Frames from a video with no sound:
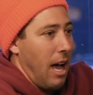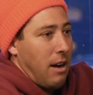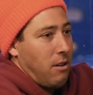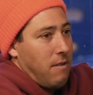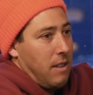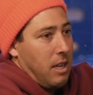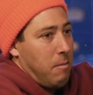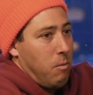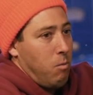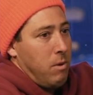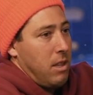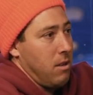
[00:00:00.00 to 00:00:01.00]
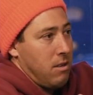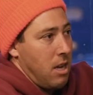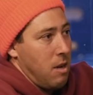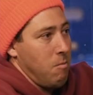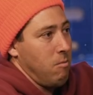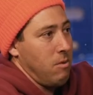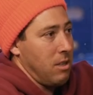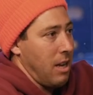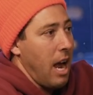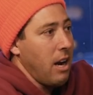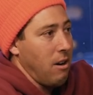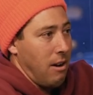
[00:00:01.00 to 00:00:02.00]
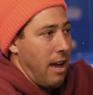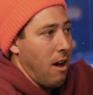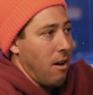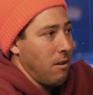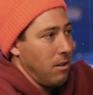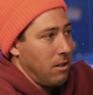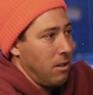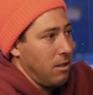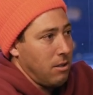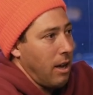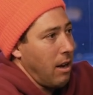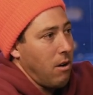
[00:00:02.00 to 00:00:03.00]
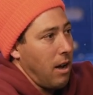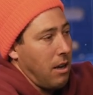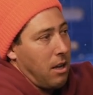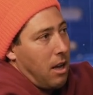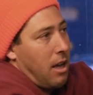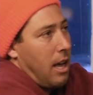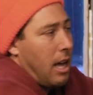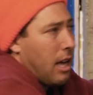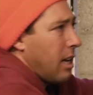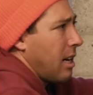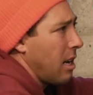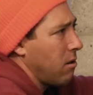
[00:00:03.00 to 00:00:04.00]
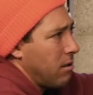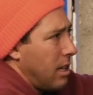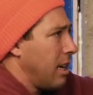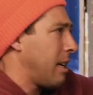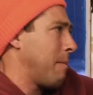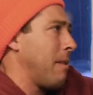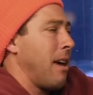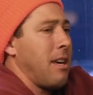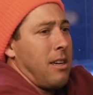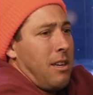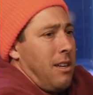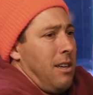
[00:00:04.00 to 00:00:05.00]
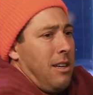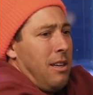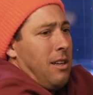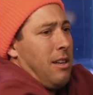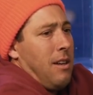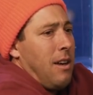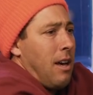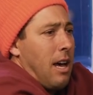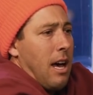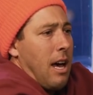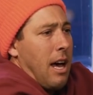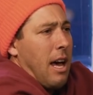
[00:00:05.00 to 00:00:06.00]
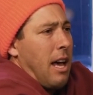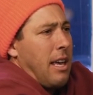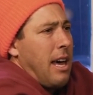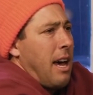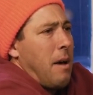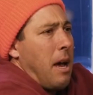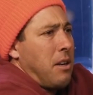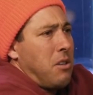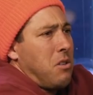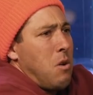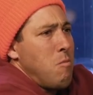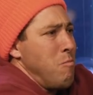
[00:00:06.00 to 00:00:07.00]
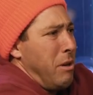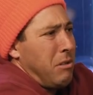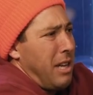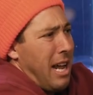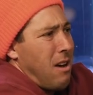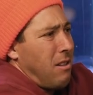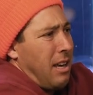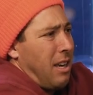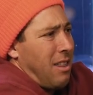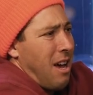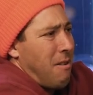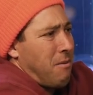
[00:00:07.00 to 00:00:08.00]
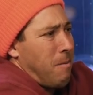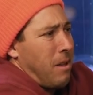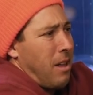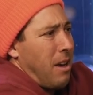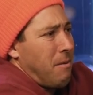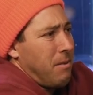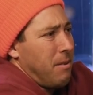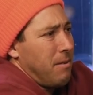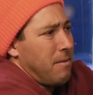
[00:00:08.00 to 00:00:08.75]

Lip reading: I don't even think it'd be the same desire now. So I don't think I'm like, I just don't build it out like that for my life.